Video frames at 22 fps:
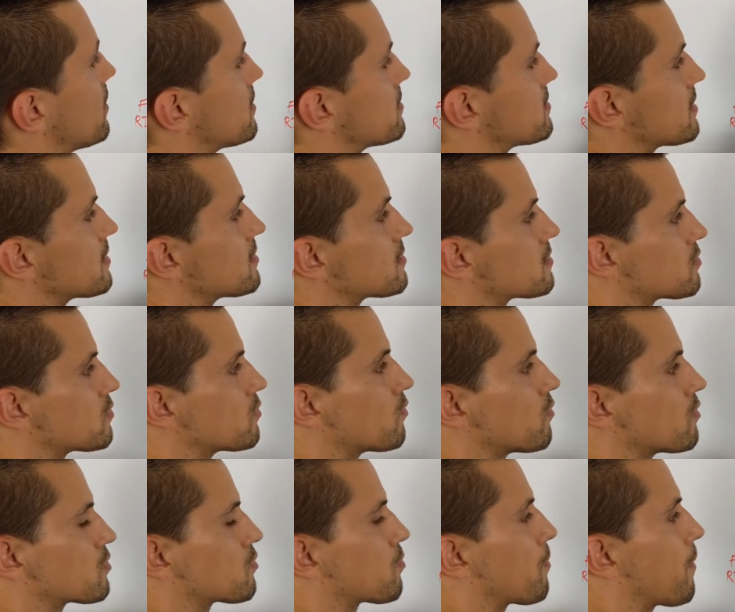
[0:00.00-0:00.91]
since you
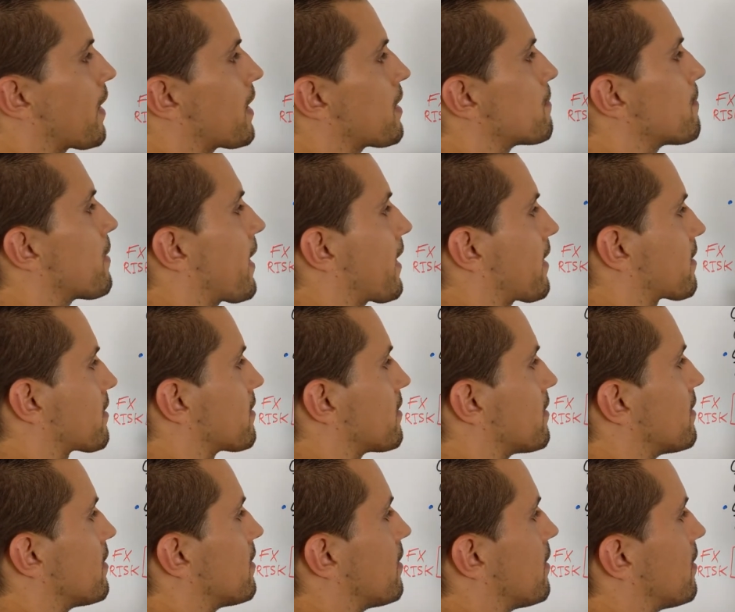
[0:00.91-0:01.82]
would pay back
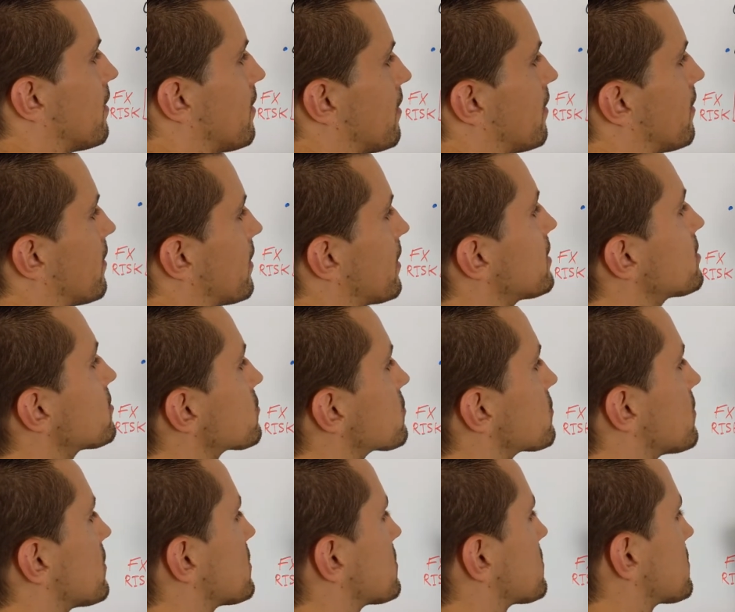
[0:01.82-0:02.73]

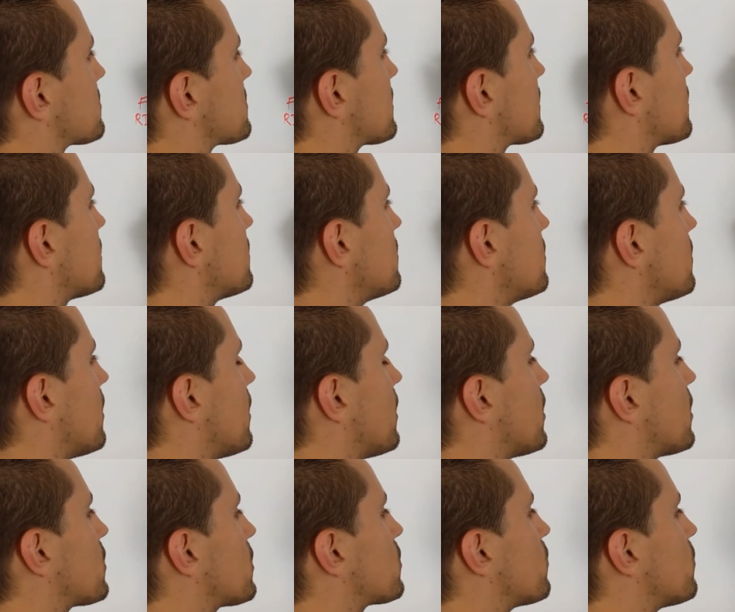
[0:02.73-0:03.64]
interests here,
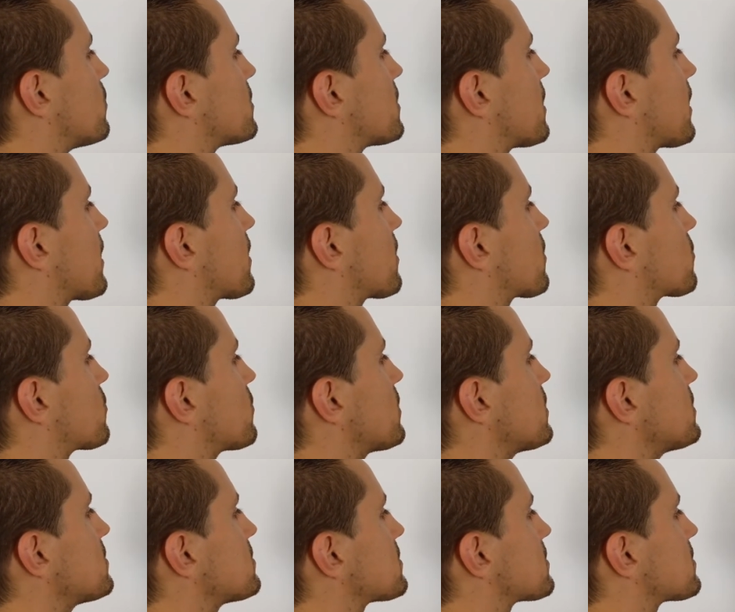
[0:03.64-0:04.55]
you would
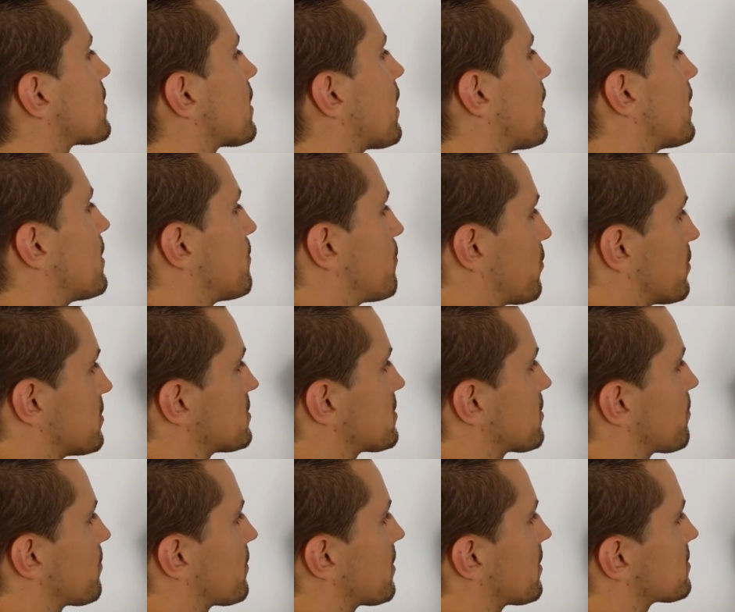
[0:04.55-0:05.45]
increase, and
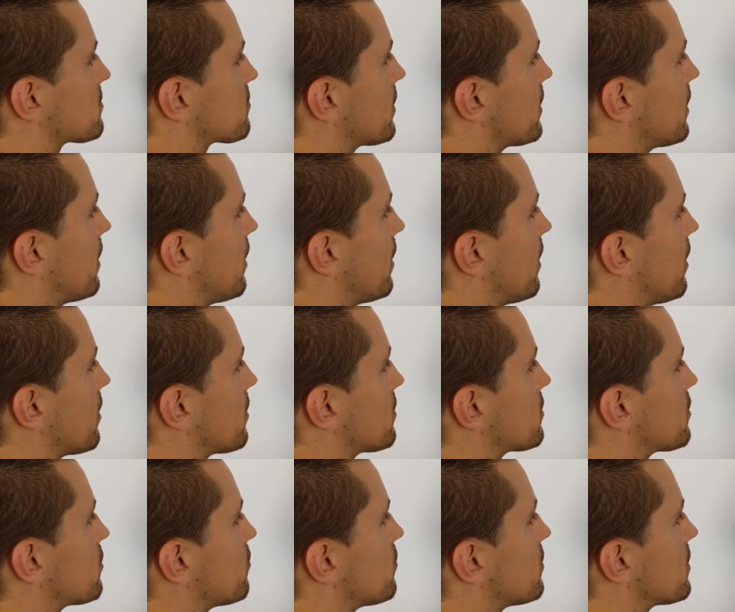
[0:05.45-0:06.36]
principal as well,
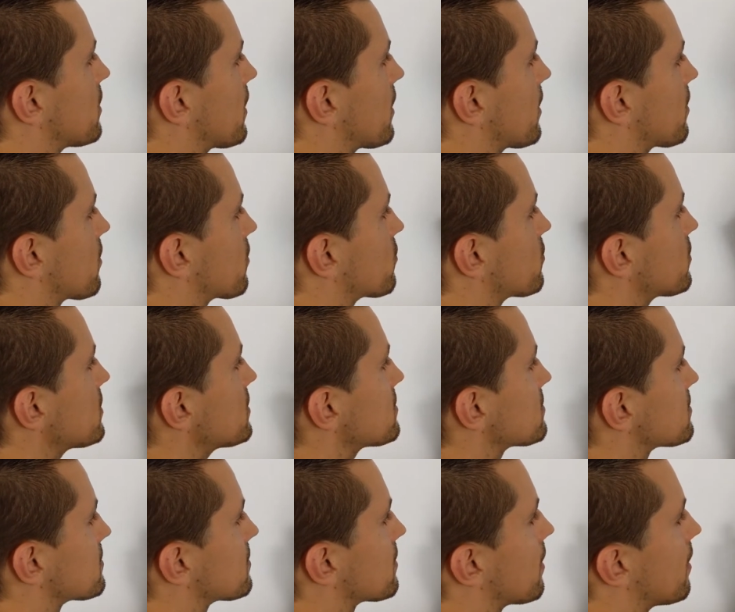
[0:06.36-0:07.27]
you would
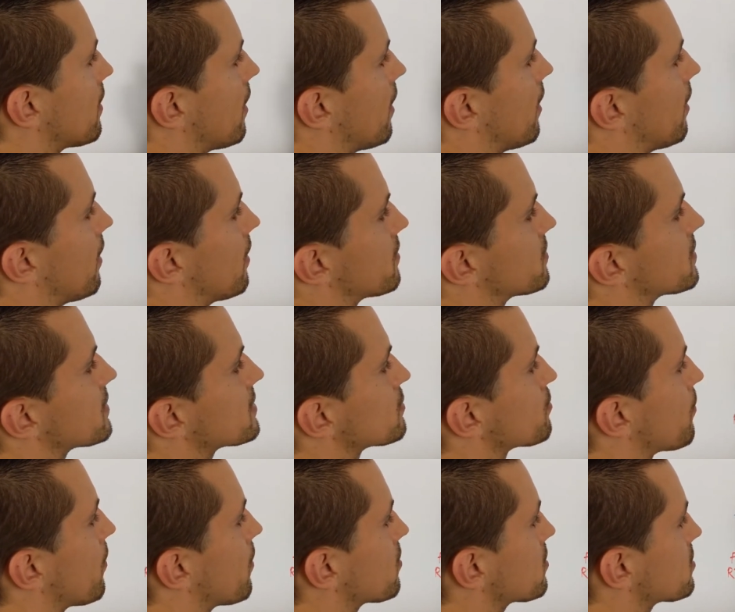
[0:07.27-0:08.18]
increase
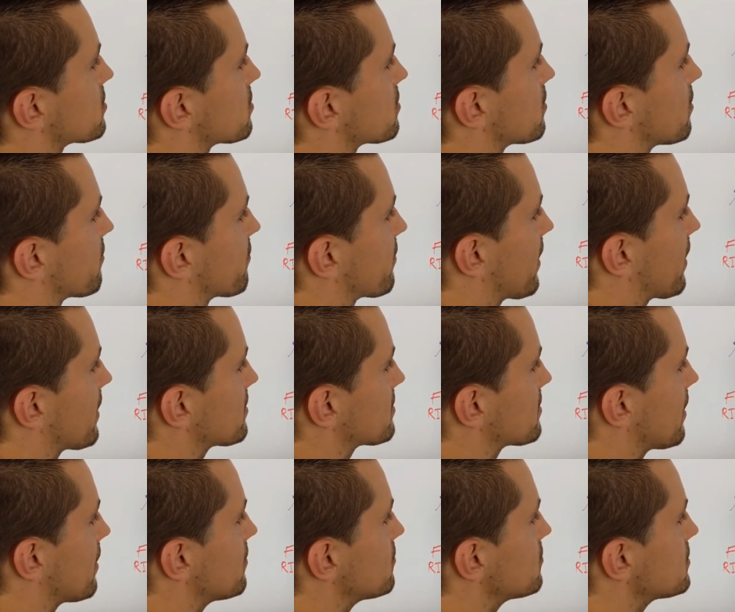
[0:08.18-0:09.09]
this portion of
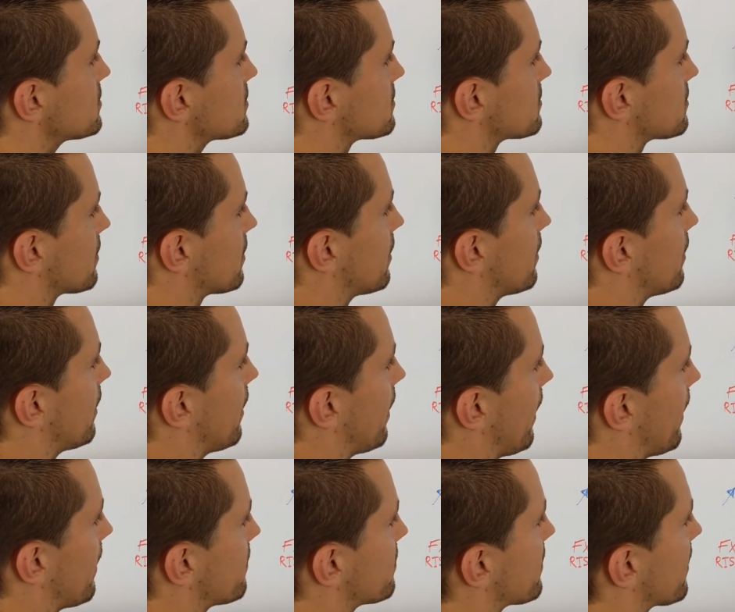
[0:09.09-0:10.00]
cash outs
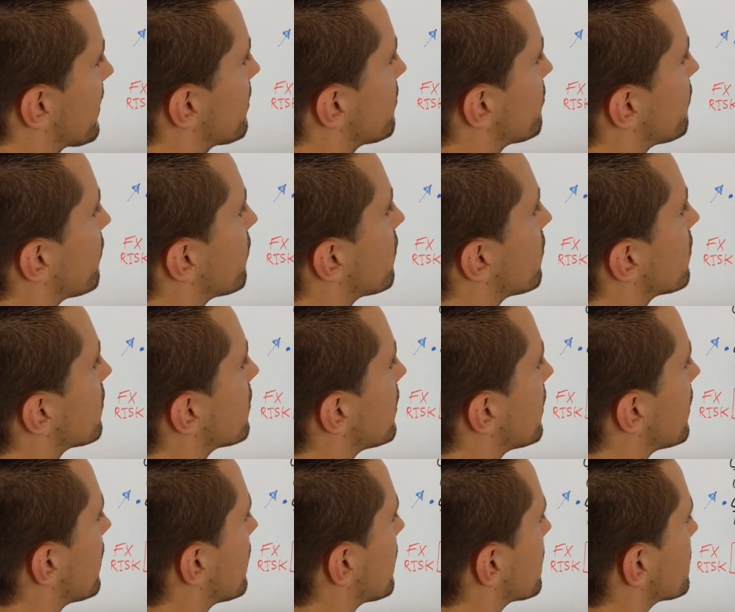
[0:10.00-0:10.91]
and therefore
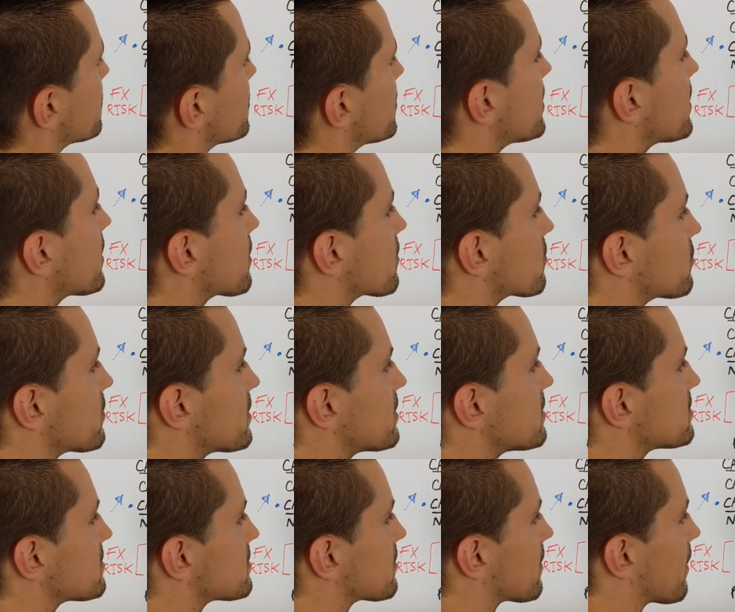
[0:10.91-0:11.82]

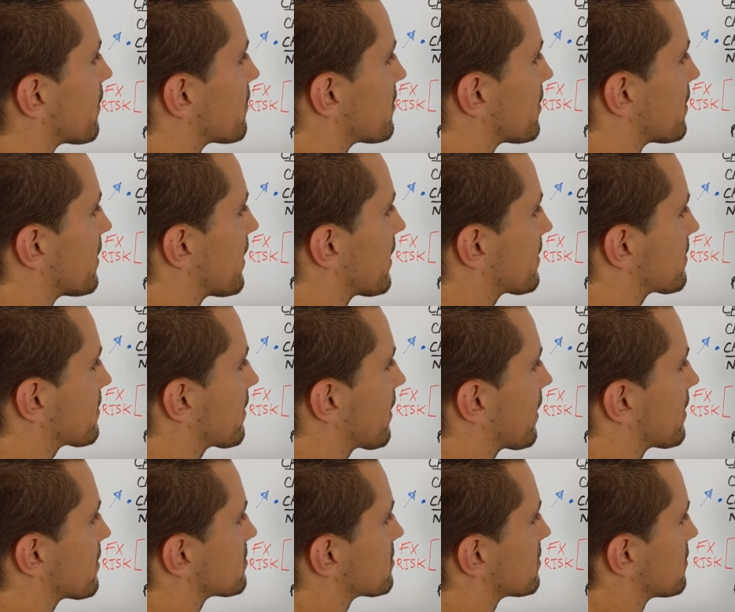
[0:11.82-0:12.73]
decrease the net
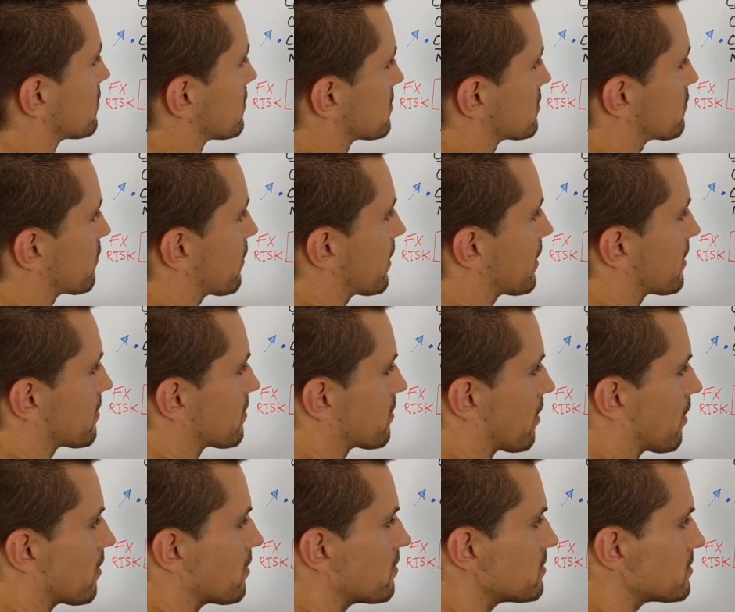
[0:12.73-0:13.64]
cash in Australian
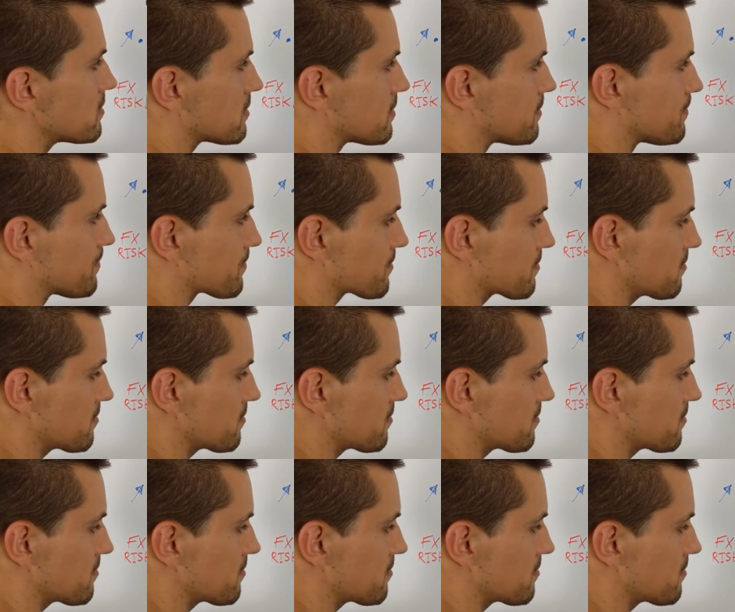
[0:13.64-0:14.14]
dollars,